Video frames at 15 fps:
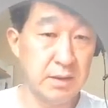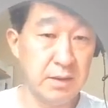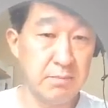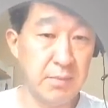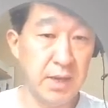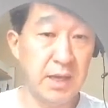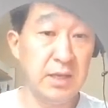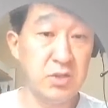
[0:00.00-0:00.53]

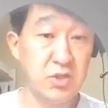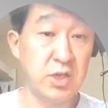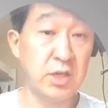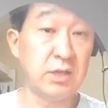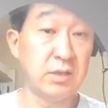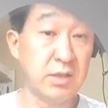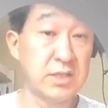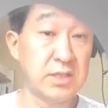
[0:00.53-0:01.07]
main
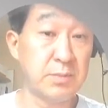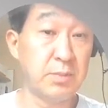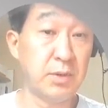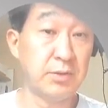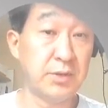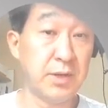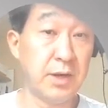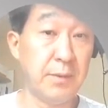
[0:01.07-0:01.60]
channel is
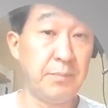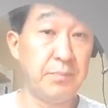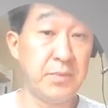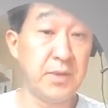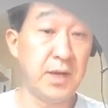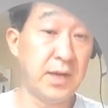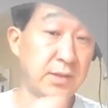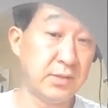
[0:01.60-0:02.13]
pulled up,
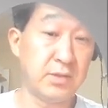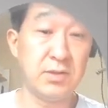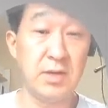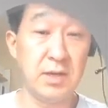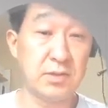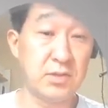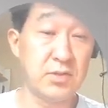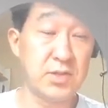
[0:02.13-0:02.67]
not Dr.